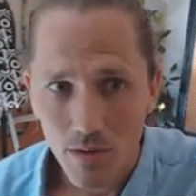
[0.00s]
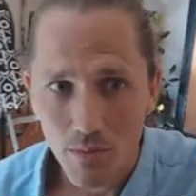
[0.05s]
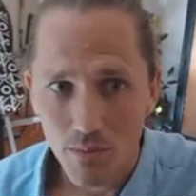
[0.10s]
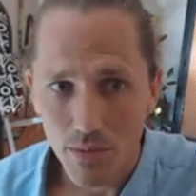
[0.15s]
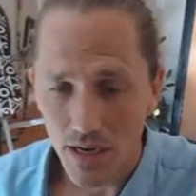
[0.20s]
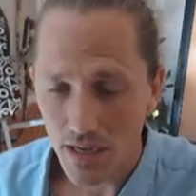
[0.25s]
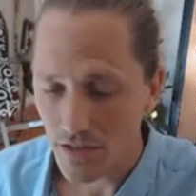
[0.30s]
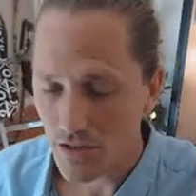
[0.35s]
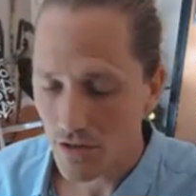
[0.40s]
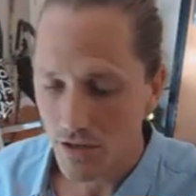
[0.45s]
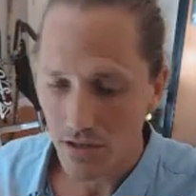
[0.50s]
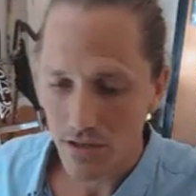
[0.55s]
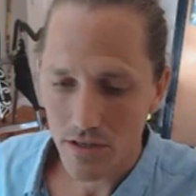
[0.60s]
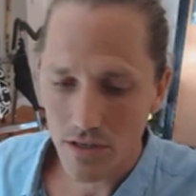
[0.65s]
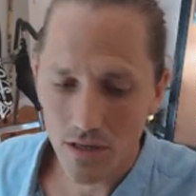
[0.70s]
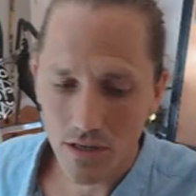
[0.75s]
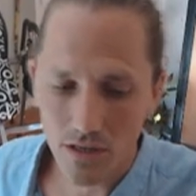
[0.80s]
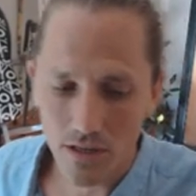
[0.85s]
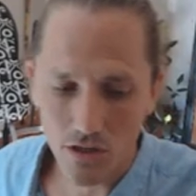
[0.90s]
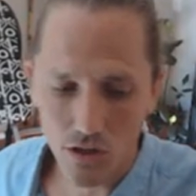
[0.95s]
But as you can
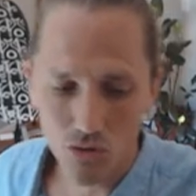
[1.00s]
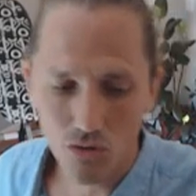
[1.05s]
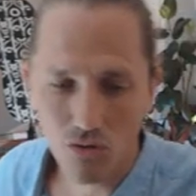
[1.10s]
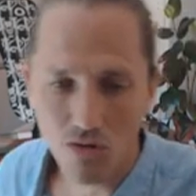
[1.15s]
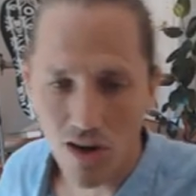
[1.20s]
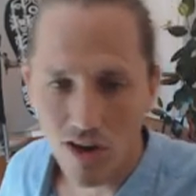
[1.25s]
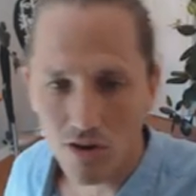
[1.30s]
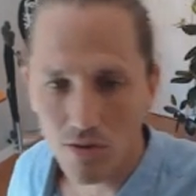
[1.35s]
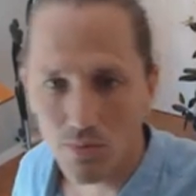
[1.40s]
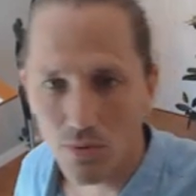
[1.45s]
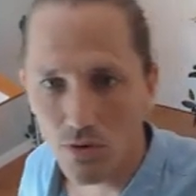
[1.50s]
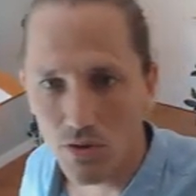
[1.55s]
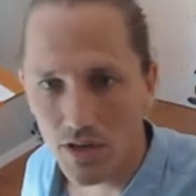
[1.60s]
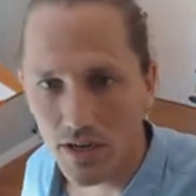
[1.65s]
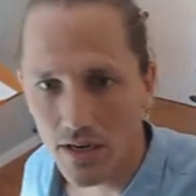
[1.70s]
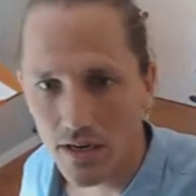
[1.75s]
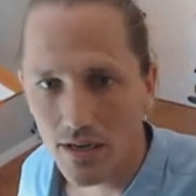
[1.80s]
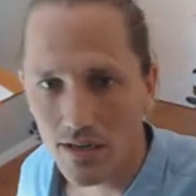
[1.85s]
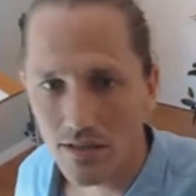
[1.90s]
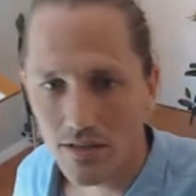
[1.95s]
see, this crowd
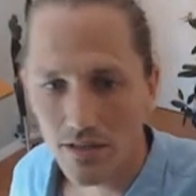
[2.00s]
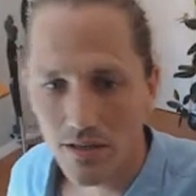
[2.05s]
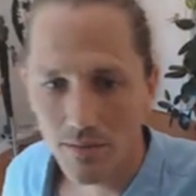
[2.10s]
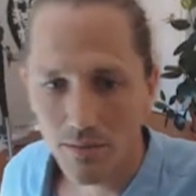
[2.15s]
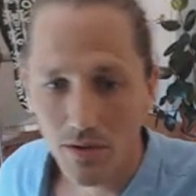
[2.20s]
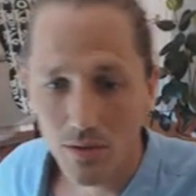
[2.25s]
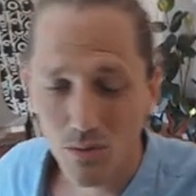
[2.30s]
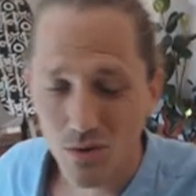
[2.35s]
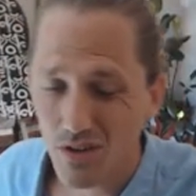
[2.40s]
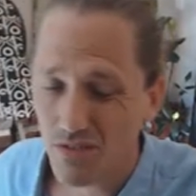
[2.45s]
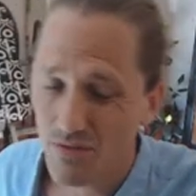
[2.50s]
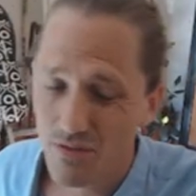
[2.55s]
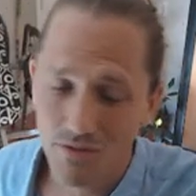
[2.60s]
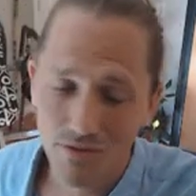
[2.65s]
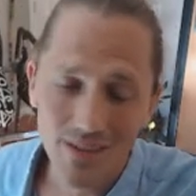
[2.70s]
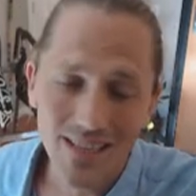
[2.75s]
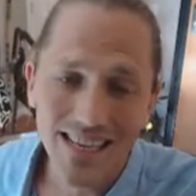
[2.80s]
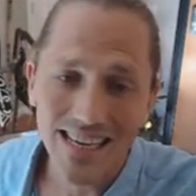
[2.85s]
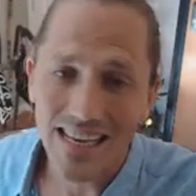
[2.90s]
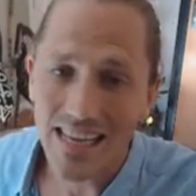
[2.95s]
pooling concept can work for
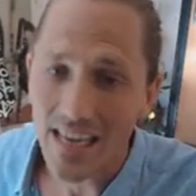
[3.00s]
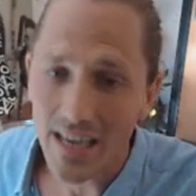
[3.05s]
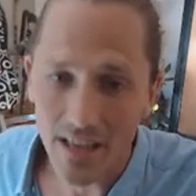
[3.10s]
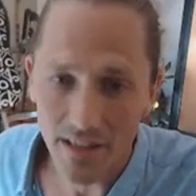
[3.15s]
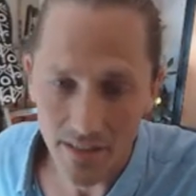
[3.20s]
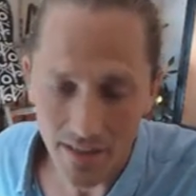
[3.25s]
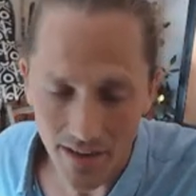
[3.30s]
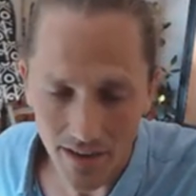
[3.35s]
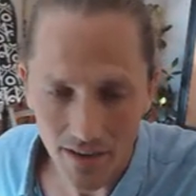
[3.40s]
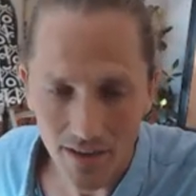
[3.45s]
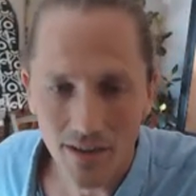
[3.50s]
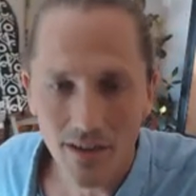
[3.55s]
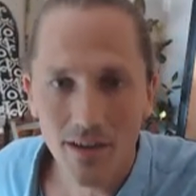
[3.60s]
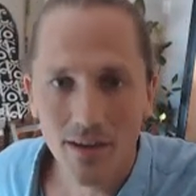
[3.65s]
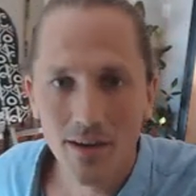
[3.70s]
really anything,